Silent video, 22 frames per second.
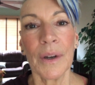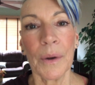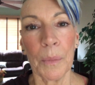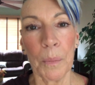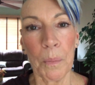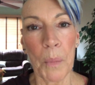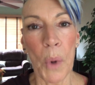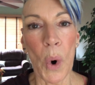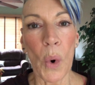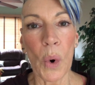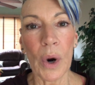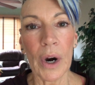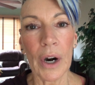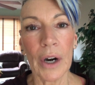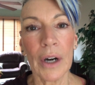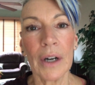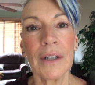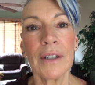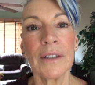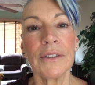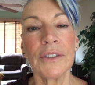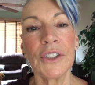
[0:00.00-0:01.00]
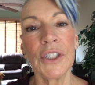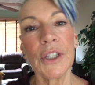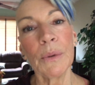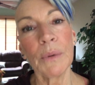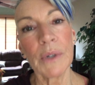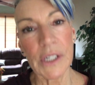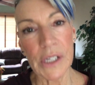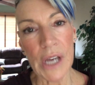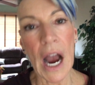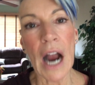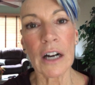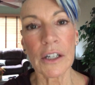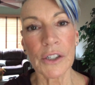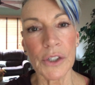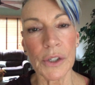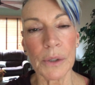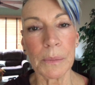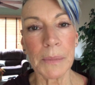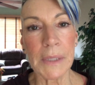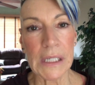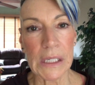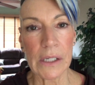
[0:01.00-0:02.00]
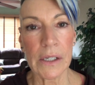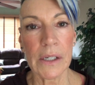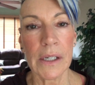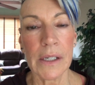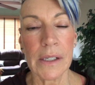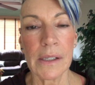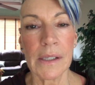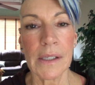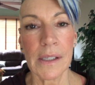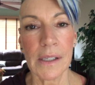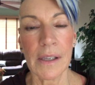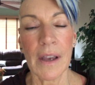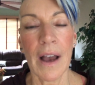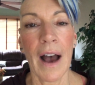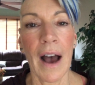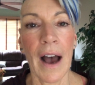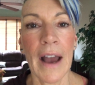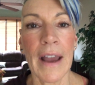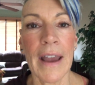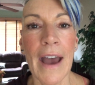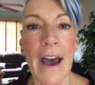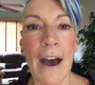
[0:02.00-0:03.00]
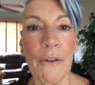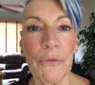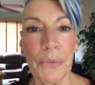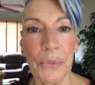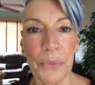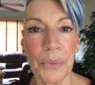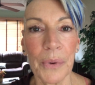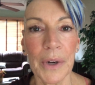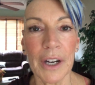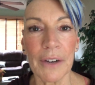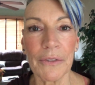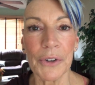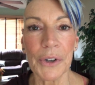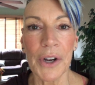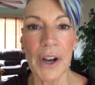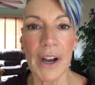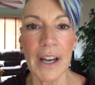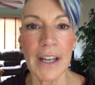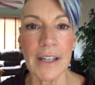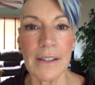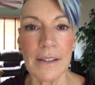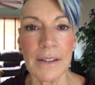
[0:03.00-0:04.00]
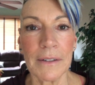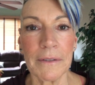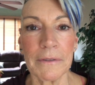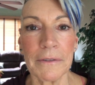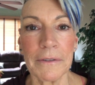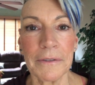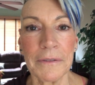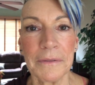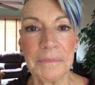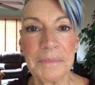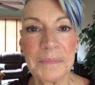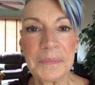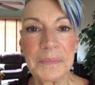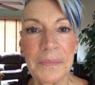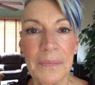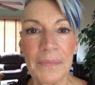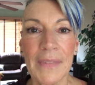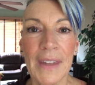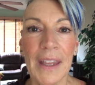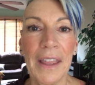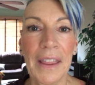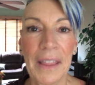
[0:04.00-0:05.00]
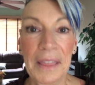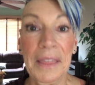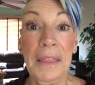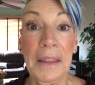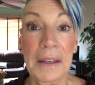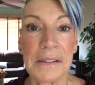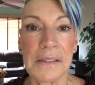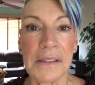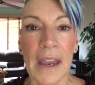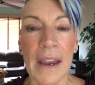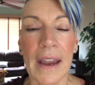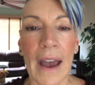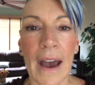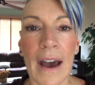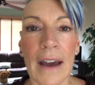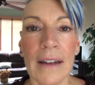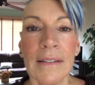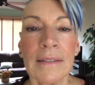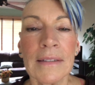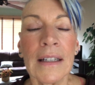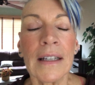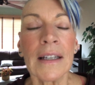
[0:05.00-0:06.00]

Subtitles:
more to a doctor because I have whatever kind of things I had.